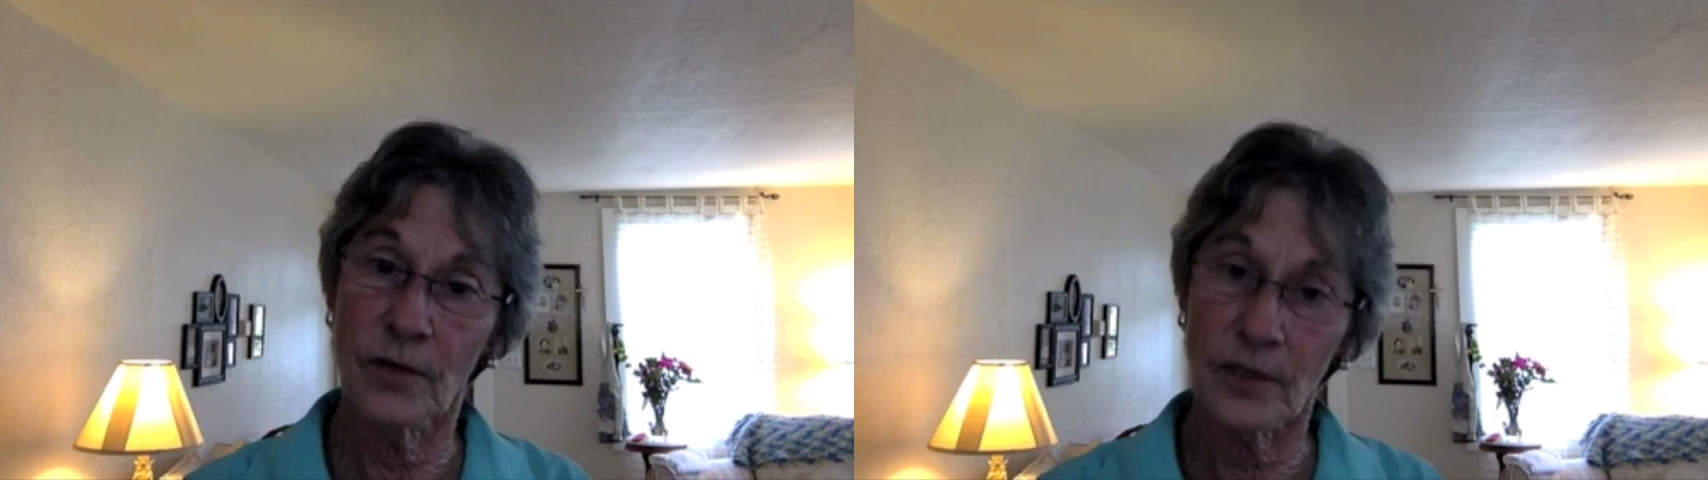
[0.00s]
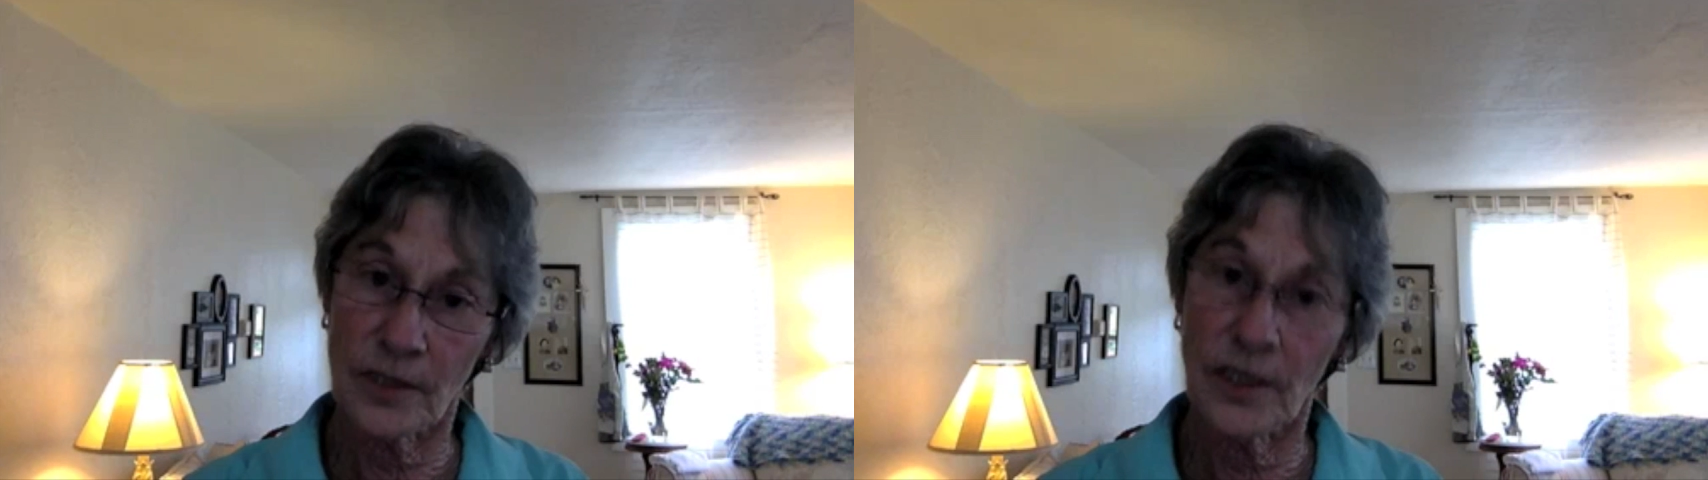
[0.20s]

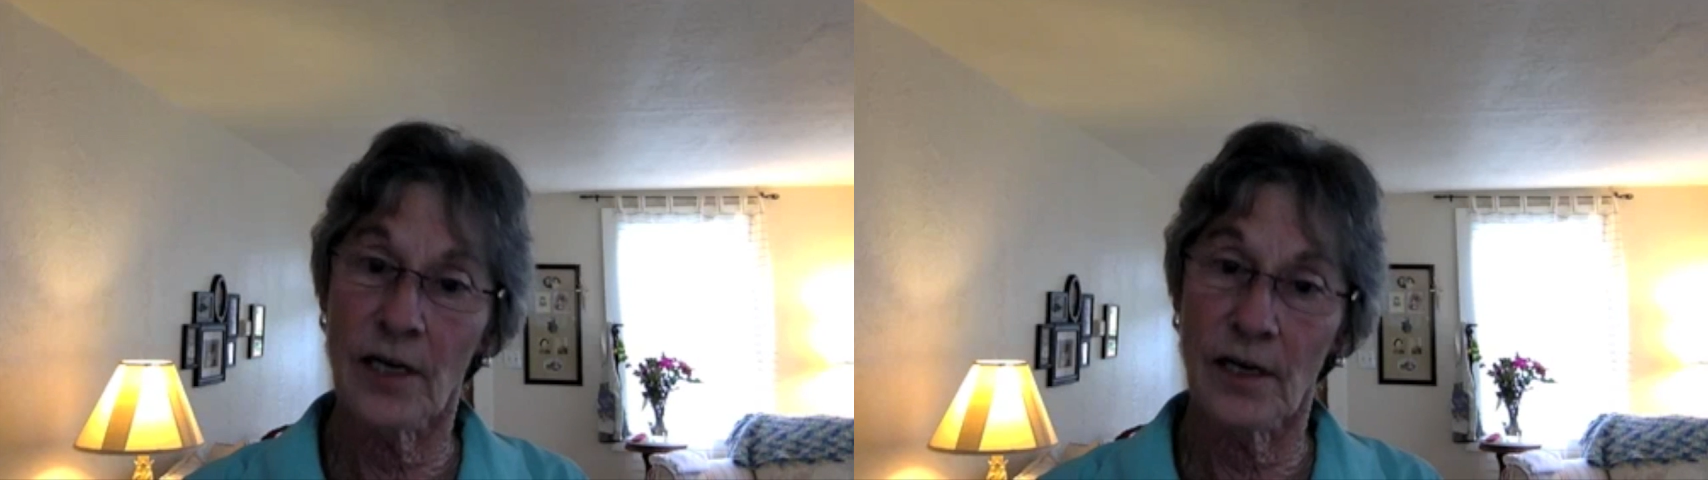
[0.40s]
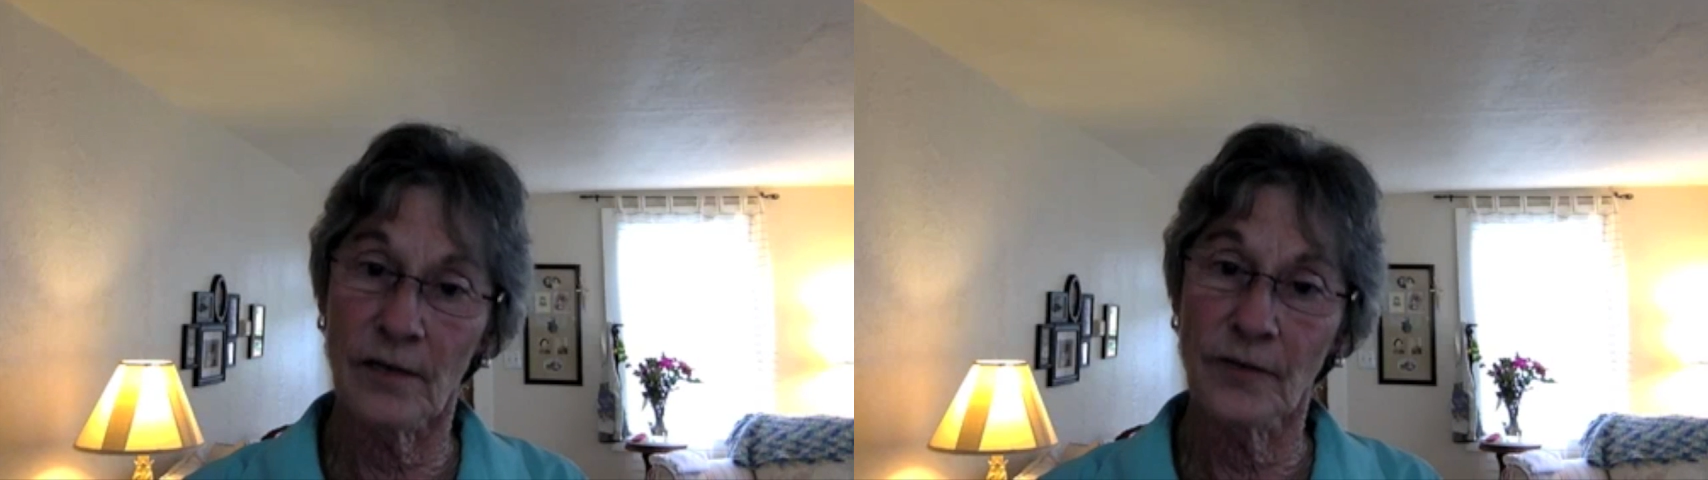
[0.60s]

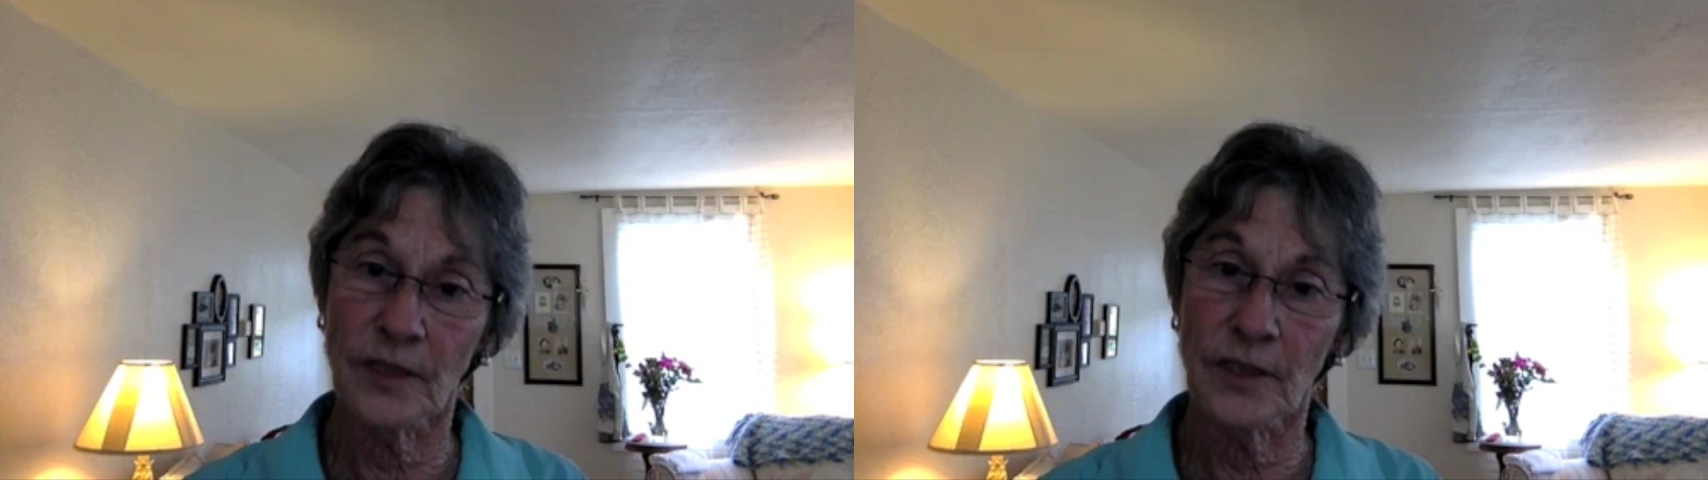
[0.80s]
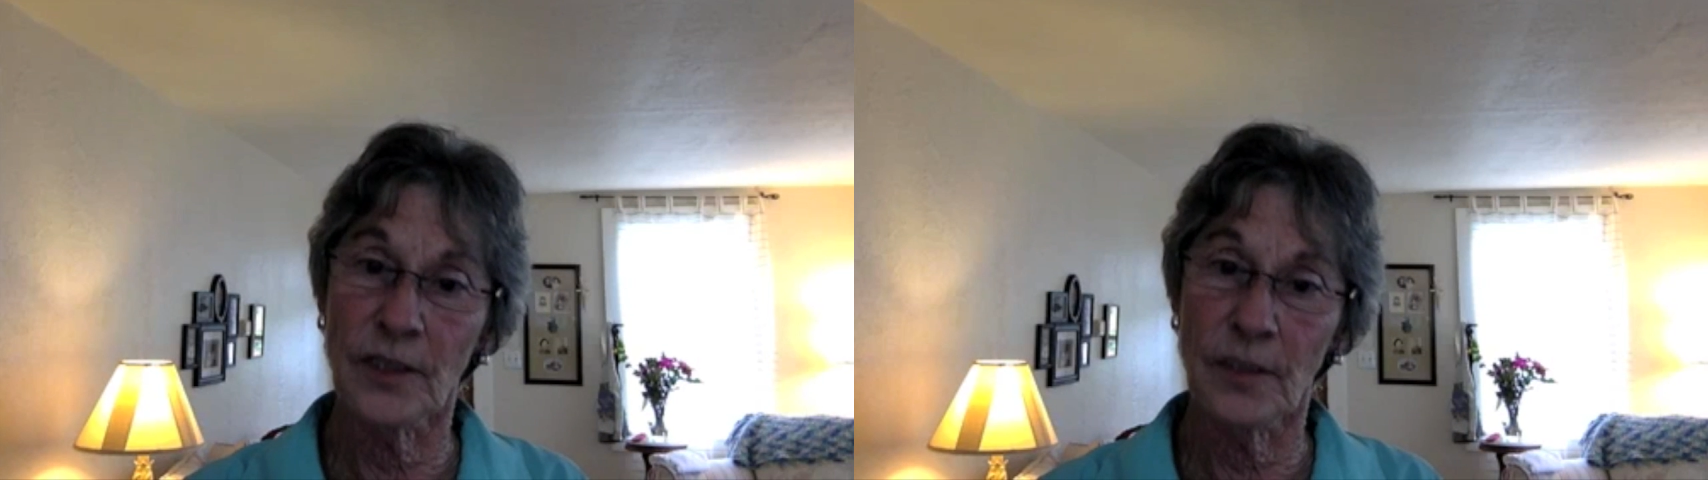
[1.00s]
ourselves
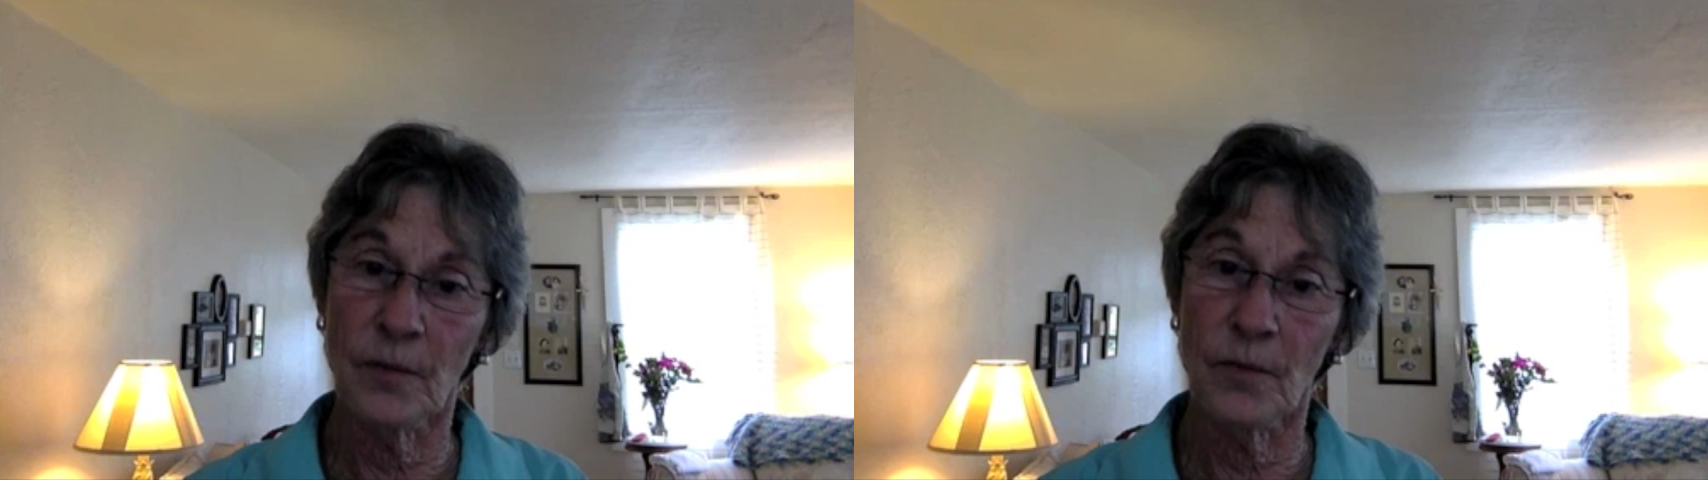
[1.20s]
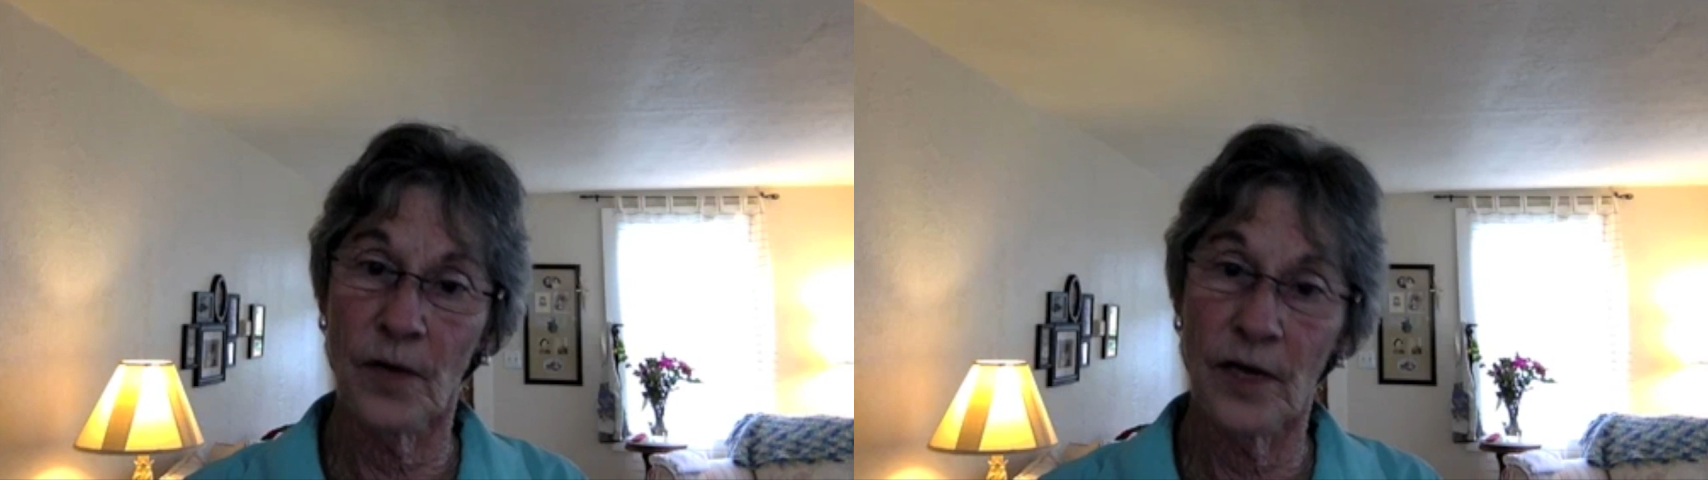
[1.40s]
in a
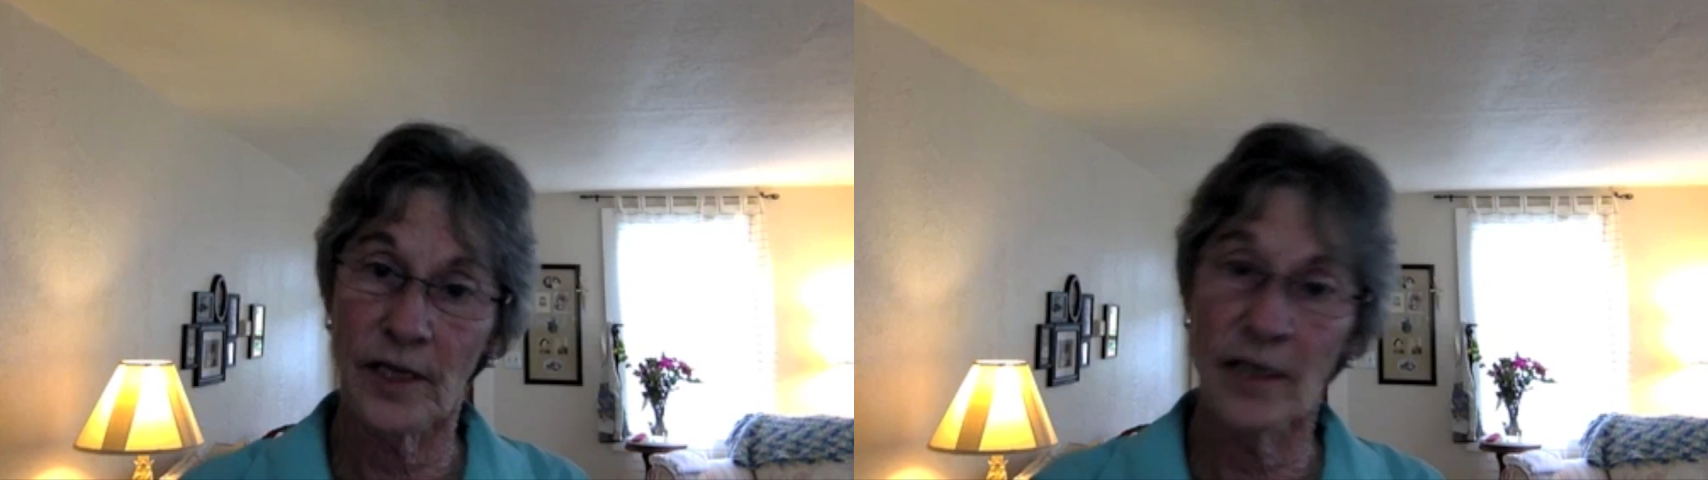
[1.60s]
deeper way,